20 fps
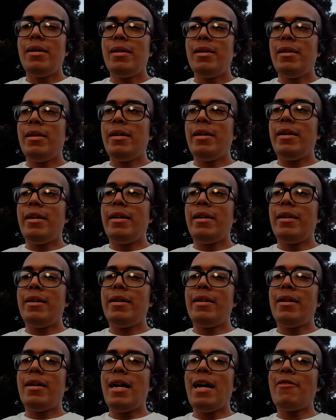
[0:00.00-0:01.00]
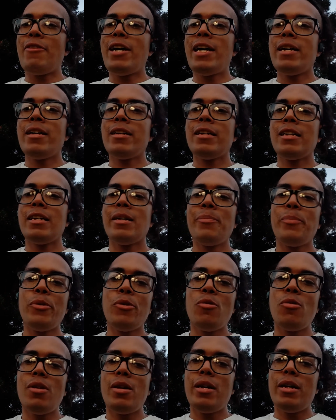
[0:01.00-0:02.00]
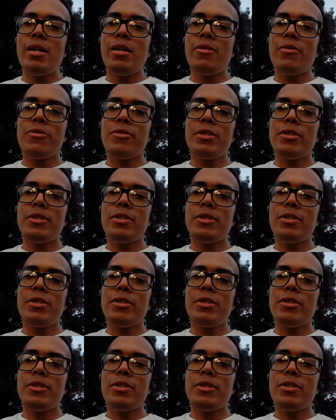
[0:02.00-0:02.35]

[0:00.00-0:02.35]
And I've had a couple of,